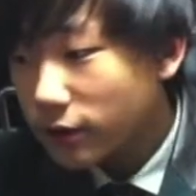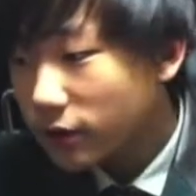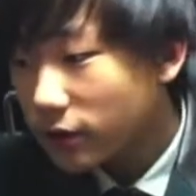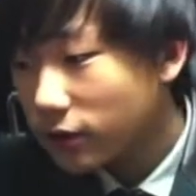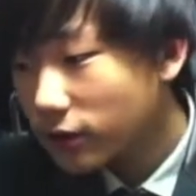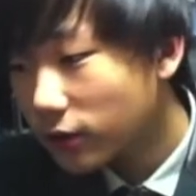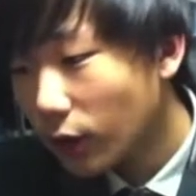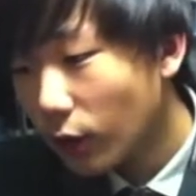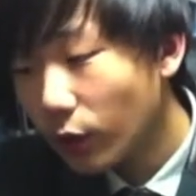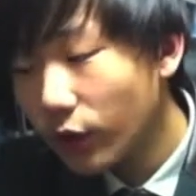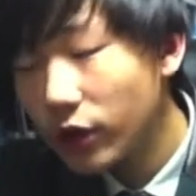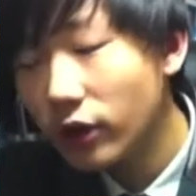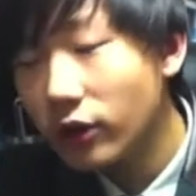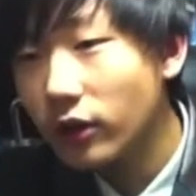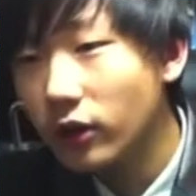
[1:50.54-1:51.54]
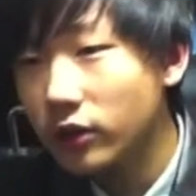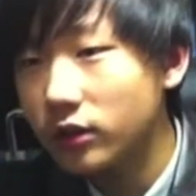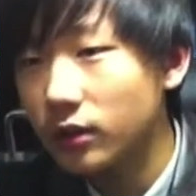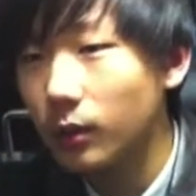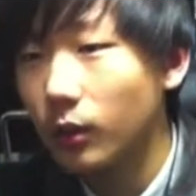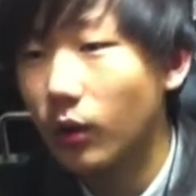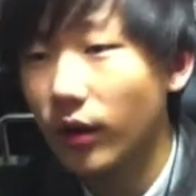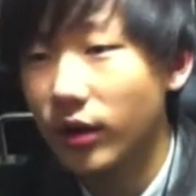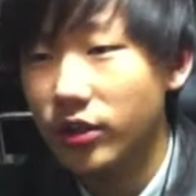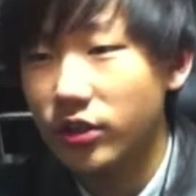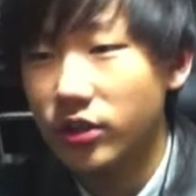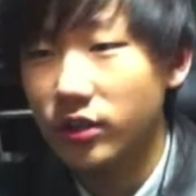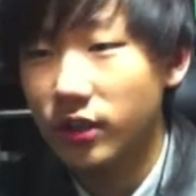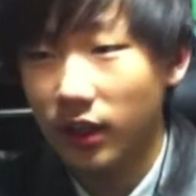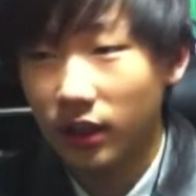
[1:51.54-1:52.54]
So here are some
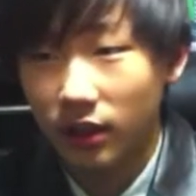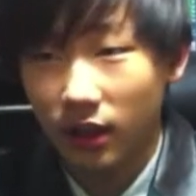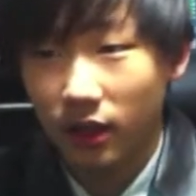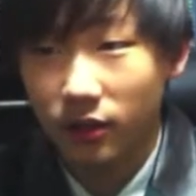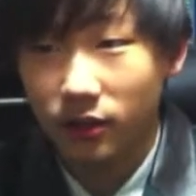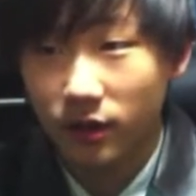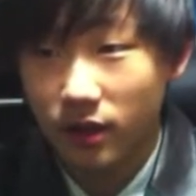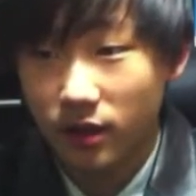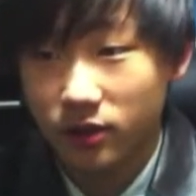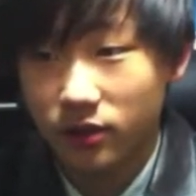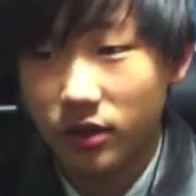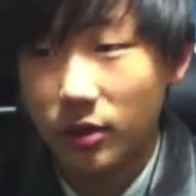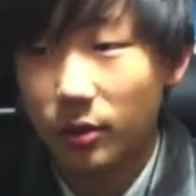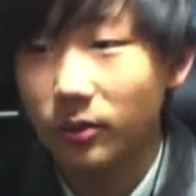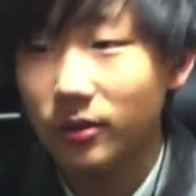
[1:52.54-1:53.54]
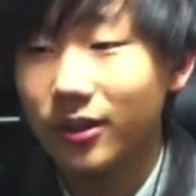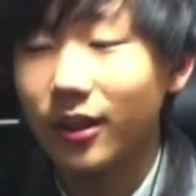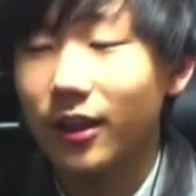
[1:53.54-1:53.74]
questions I'd like to ask you.